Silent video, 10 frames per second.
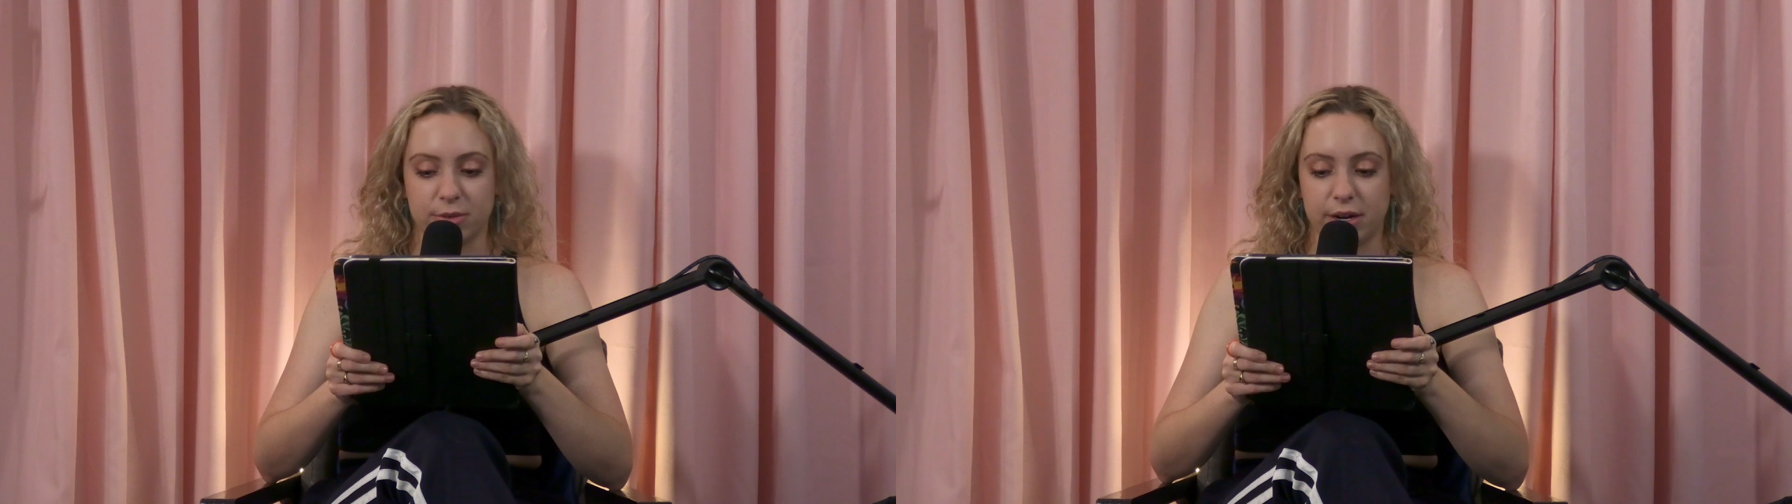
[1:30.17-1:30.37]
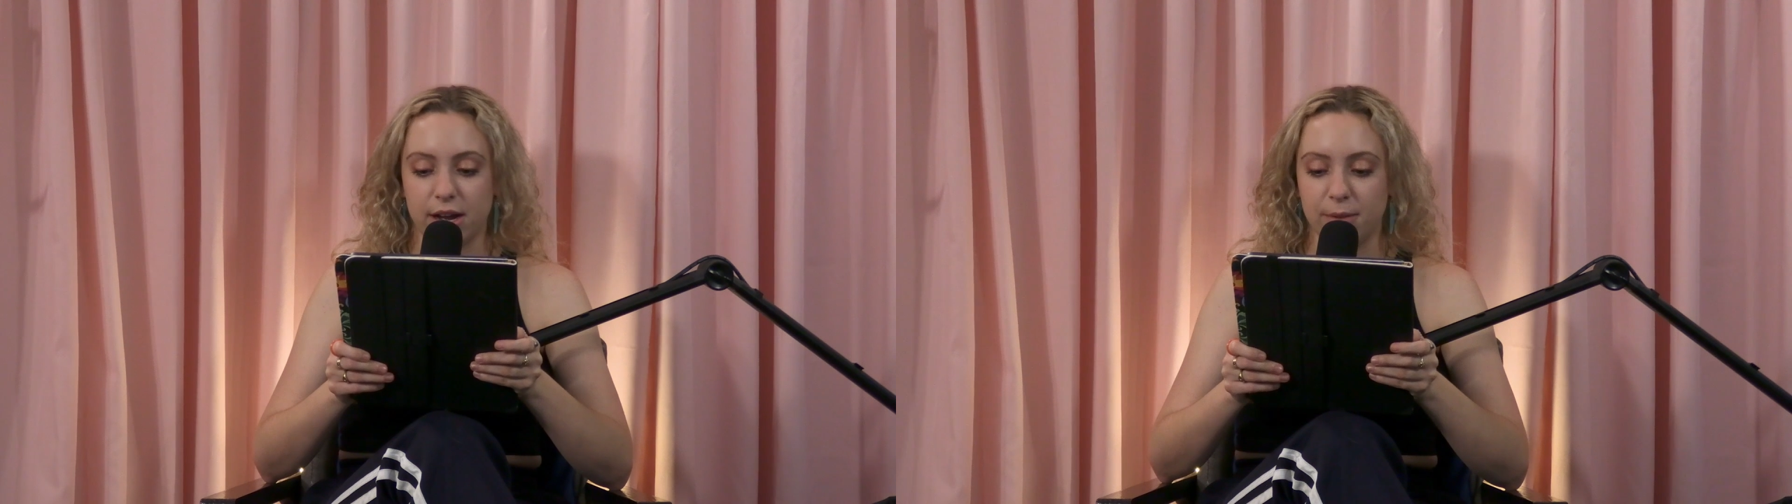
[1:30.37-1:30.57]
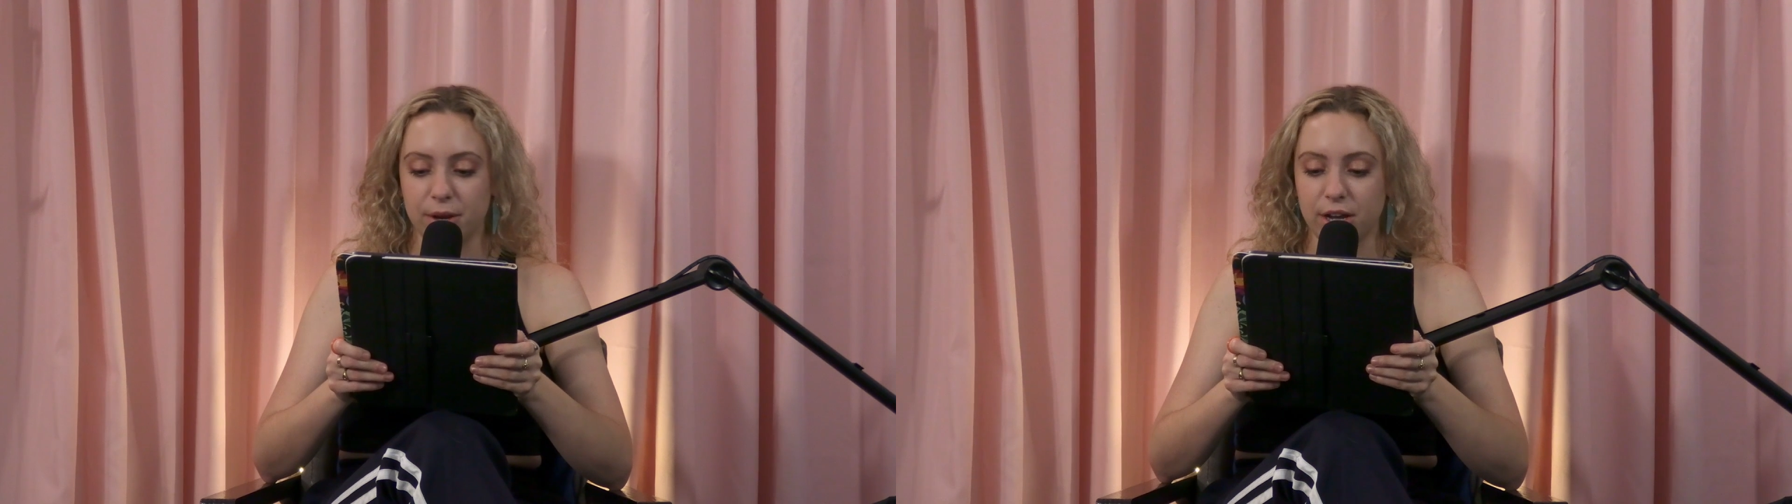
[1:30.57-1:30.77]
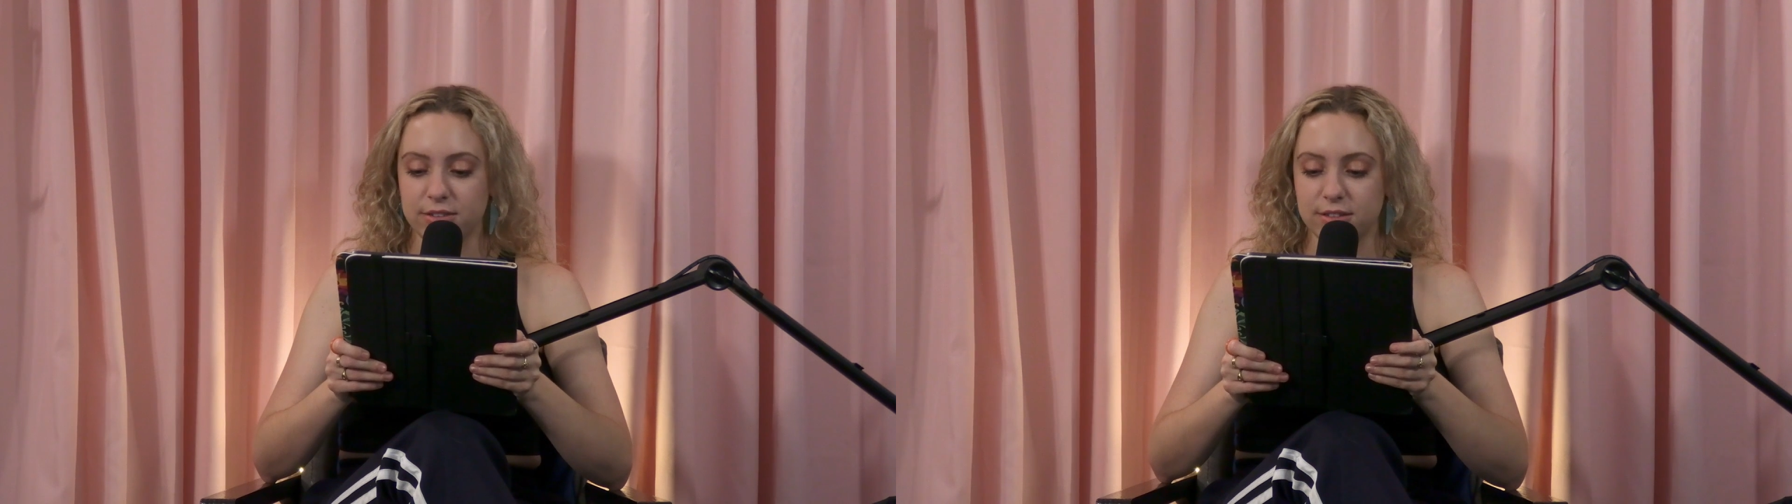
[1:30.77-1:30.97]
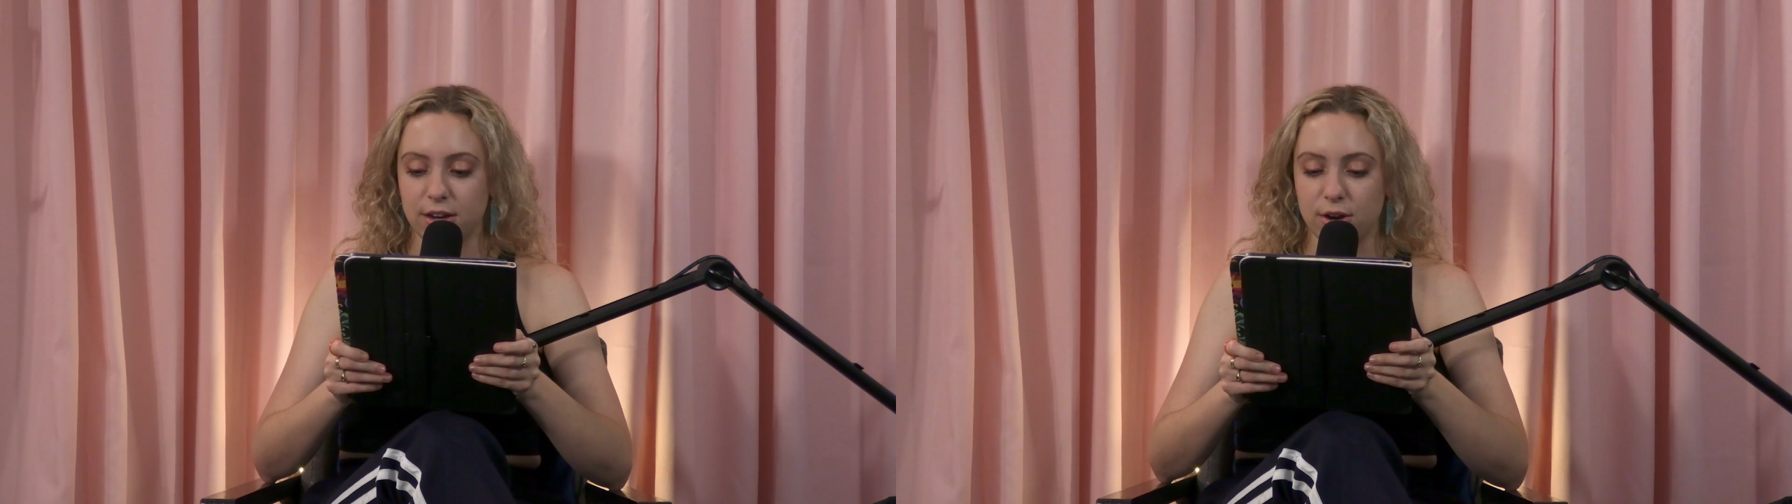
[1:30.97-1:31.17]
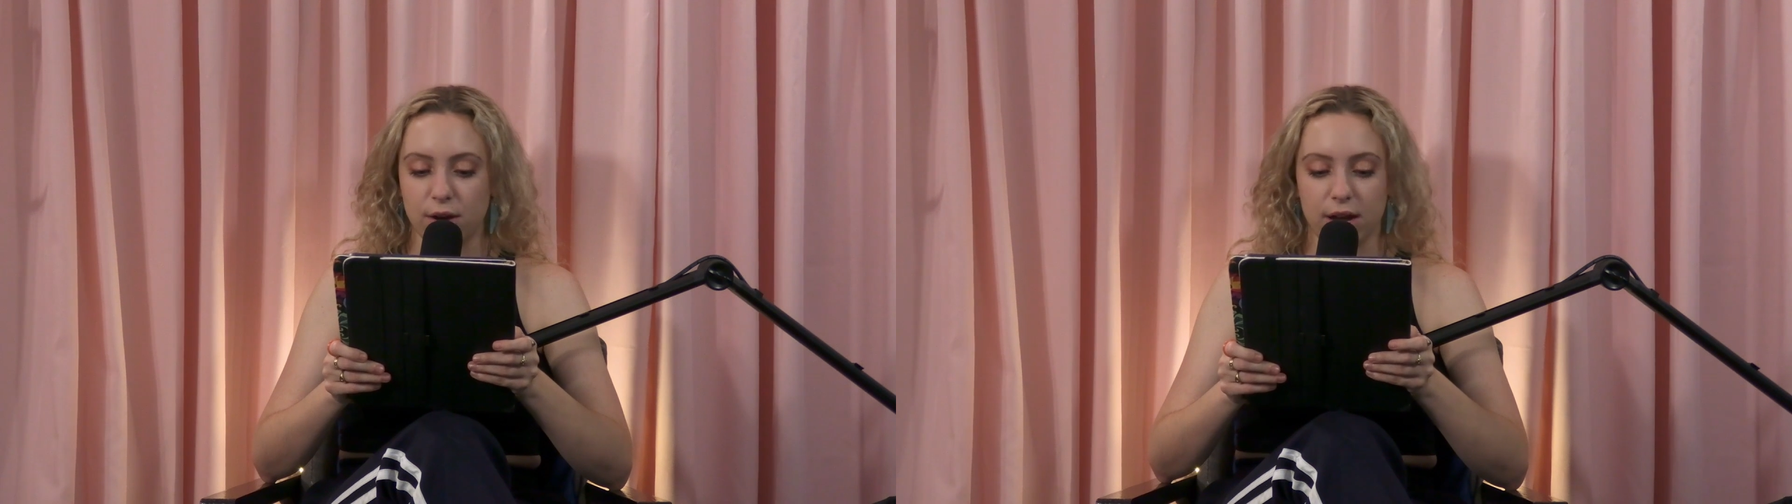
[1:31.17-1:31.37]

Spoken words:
Don't worry. Okay. So,